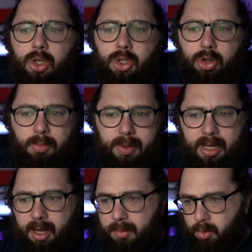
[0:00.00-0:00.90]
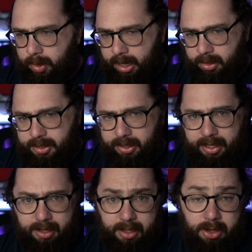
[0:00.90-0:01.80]
you become aware until
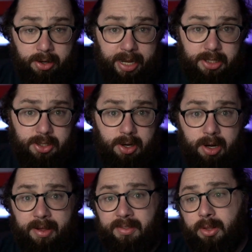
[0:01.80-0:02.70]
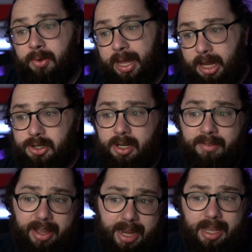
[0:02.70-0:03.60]
the end of your next turn of the location
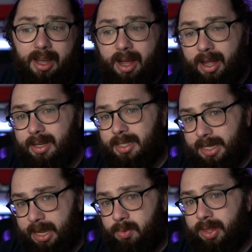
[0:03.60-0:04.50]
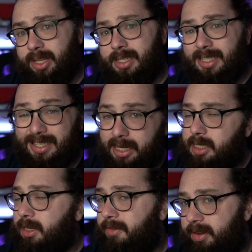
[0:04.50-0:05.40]
of any undead within
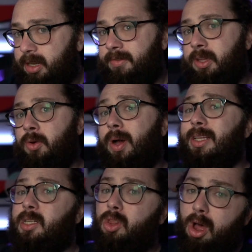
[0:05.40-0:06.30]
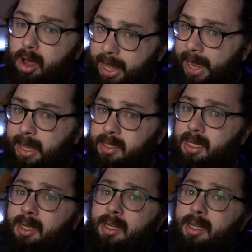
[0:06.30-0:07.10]
60 feet of you, as long as